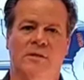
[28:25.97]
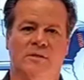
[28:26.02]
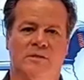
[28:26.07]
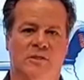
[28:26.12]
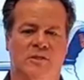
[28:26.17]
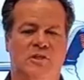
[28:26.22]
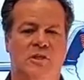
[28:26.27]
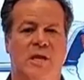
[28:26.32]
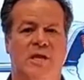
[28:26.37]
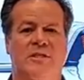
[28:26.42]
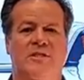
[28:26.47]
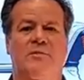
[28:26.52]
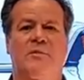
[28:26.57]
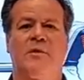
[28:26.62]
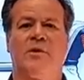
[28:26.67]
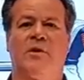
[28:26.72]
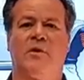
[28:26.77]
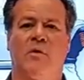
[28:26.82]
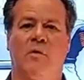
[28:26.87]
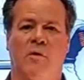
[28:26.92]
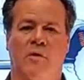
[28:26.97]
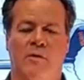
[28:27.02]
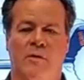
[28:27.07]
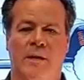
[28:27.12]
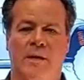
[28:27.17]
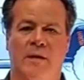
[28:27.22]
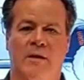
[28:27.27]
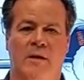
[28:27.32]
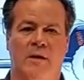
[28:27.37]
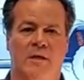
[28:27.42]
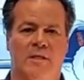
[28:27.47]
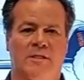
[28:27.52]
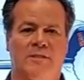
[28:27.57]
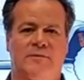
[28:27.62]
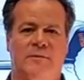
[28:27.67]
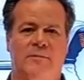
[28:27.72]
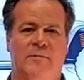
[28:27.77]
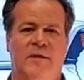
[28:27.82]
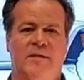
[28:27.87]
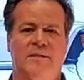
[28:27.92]
suggest when you're ordering cars
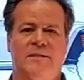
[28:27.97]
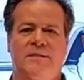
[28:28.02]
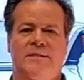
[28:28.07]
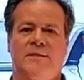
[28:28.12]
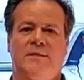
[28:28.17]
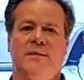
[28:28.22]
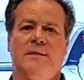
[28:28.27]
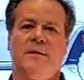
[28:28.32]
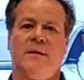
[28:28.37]
from us